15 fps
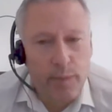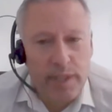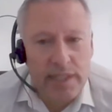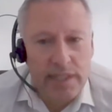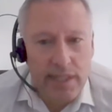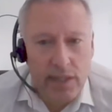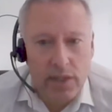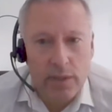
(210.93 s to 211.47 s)
we
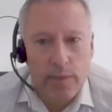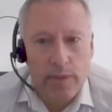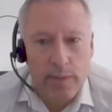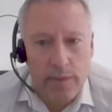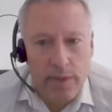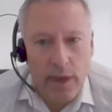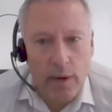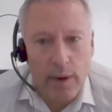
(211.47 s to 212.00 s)
still,
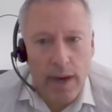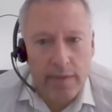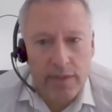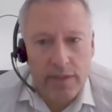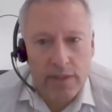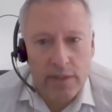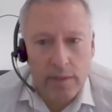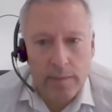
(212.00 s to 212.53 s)
though, have
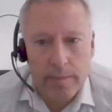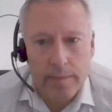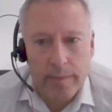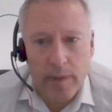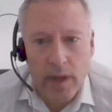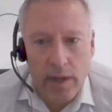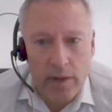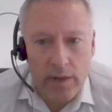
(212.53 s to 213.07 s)
some
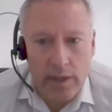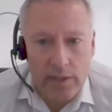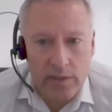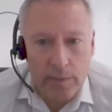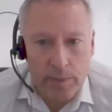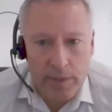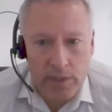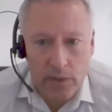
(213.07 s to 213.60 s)
areas
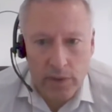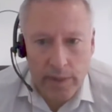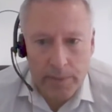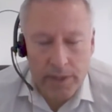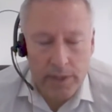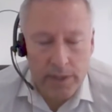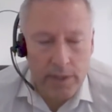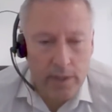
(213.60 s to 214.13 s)
of
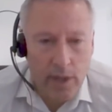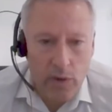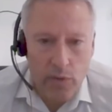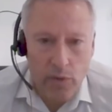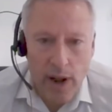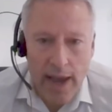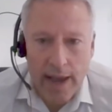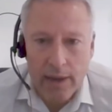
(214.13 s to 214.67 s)
prescription
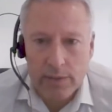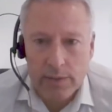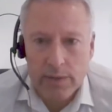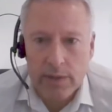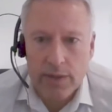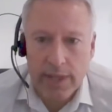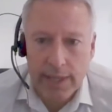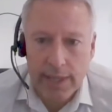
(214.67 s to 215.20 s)
around
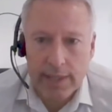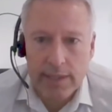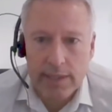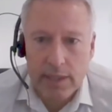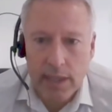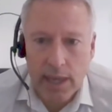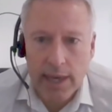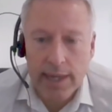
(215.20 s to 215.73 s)

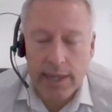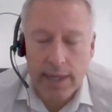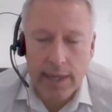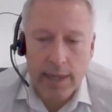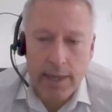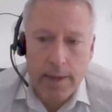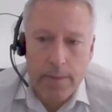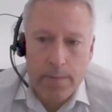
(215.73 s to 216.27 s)
things like
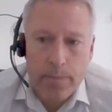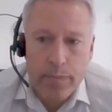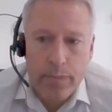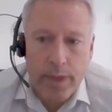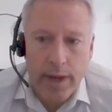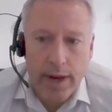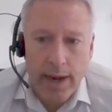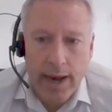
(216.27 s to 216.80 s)

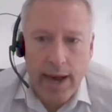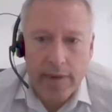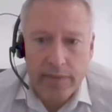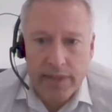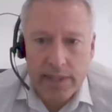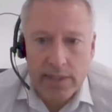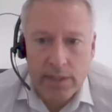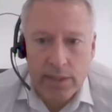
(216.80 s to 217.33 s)

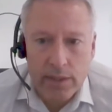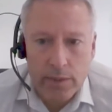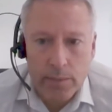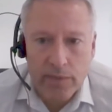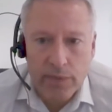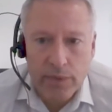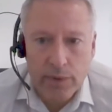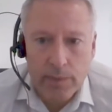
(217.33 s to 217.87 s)
having to
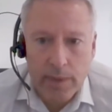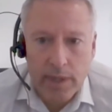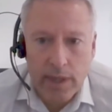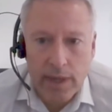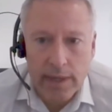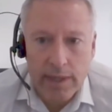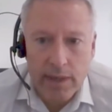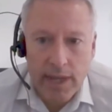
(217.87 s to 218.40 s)
perform
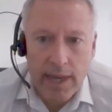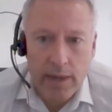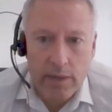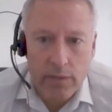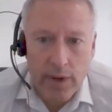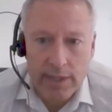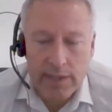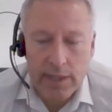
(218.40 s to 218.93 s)
client
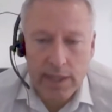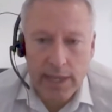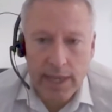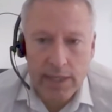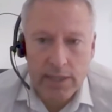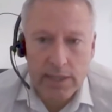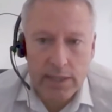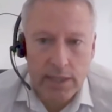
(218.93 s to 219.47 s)
account
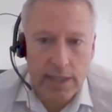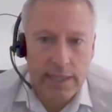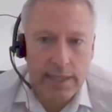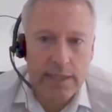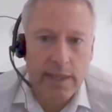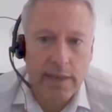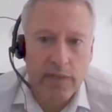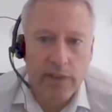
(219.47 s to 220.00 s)
reconciliations at
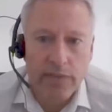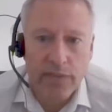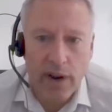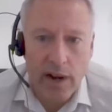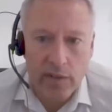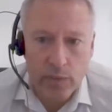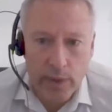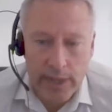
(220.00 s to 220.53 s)
least every
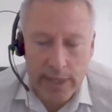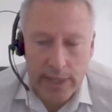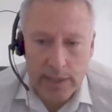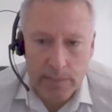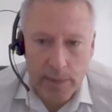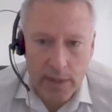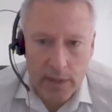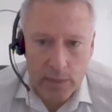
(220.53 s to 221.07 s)
5
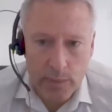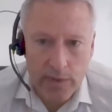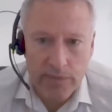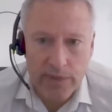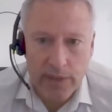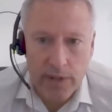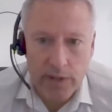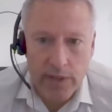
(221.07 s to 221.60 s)
weeks, because we
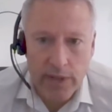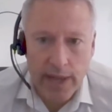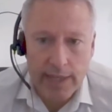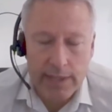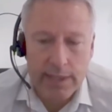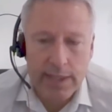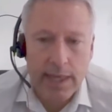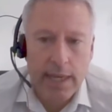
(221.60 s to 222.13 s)
feel
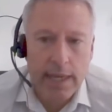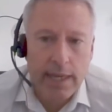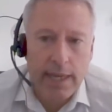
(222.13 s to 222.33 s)
that